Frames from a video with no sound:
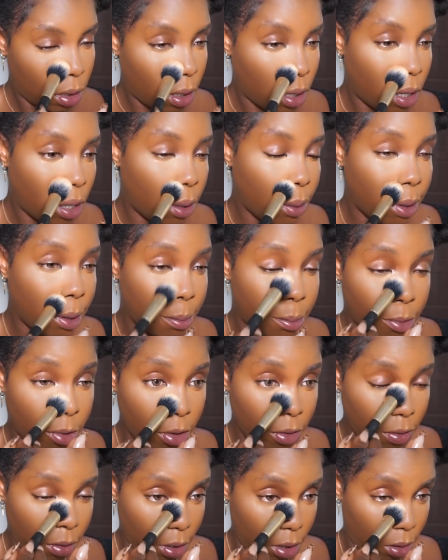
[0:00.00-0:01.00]
our
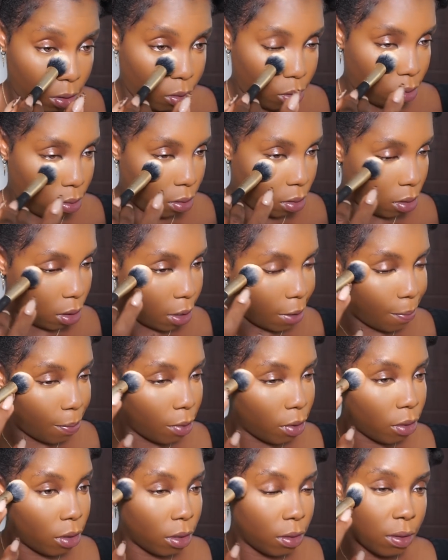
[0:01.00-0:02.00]
brush set. I'm
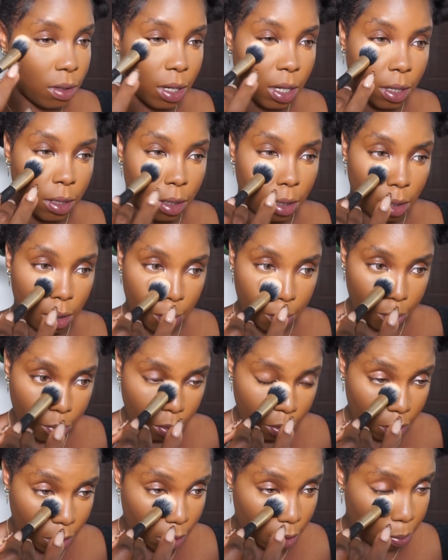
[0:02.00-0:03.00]
not going to add the
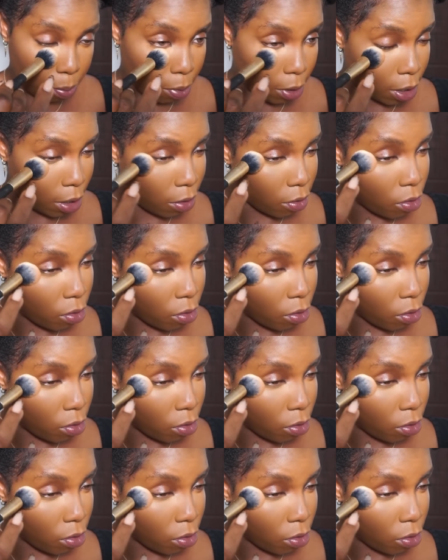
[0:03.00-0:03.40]
brush set price.